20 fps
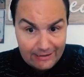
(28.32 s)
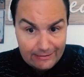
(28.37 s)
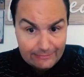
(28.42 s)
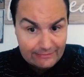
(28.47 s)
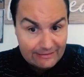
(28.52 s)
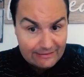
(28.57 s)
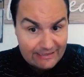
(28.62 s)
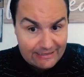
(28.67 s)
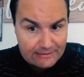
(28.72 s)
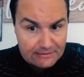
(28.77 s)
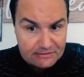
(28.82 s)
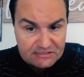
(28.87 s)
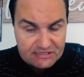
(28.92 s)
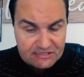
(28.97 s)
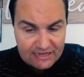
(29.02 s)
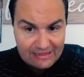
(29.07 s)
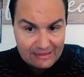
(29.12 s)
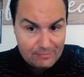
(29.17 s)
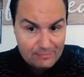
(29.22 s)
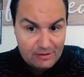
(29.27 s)
leads that
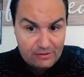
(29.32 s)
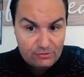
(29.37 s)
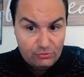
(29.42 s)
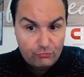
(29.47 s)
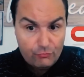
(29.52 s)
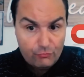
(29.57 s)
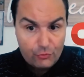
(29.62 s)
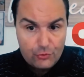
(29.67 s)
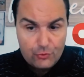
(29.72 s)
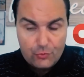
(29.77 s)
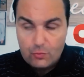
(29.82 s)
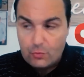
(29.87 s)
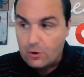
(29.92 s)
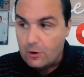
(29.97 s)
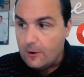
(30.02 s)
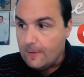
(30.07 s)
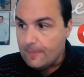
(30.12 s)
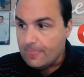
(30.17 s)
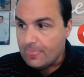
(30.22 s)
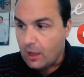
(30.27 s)
came in through
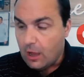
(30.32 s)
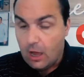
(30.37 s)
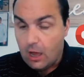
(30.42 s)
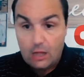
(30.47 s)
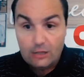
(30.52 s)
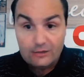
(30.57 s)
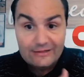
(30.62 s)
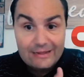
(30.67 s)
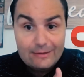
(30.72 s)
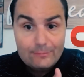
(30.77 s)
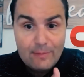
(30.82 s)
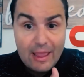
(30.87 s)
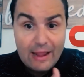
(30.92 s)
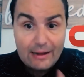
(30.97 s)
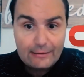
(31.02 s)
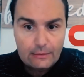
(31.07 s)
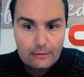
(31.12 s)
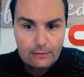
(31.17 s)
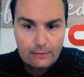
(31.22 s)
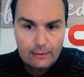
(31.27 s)
a lead
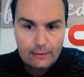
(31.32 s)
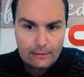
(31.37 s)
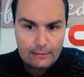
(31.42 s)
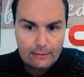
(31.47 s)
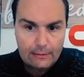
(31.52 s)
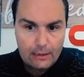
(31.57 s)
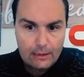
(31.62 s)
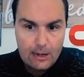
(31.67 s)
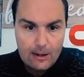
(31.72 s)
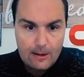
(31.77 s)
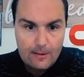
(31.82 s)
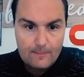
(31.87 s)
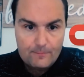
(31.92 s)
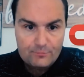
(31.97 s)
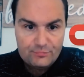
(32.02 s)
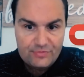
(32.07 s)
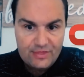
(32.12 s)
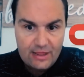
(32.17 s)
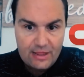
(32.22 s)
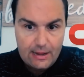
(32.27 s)
magnet, and
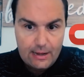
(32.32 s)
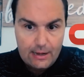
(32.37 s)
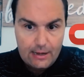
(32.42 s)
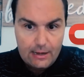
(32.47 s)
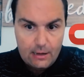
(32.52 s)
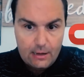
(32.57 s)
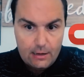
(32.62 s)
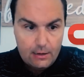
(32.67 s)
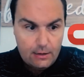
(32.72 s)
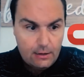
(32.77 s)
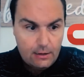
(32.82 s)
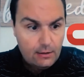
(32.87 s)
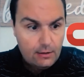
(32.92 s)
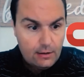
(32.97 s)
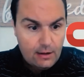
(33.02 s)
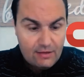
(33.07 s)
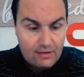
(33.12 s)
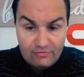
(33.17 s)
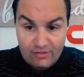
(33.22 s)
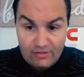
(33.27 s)
they
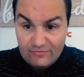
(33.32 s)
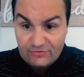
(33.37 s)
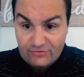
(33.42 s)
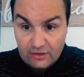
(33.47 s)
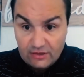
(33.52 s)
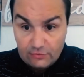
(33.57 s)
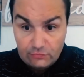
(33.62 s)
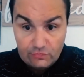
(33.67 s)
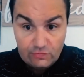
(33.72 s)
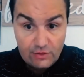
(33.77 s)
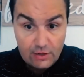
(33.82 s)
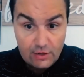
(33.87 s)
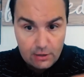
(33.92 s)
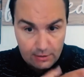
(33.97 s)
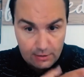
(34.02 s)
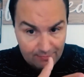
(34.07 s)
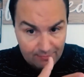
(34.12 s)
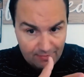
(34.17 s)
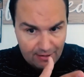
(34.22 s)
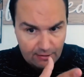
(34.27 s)
have left us their
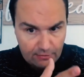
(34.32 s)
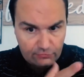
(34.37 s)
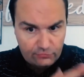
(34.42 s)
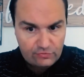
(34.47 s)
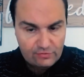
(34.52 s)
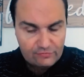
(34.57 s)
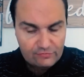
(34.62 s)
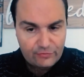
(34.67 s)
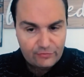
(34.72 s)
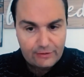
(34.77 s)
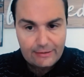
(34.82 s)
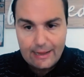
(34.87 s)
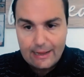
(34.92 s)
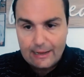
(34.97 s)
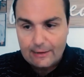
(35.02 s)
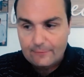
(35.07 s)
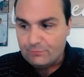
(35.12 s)
emails, stuff like that.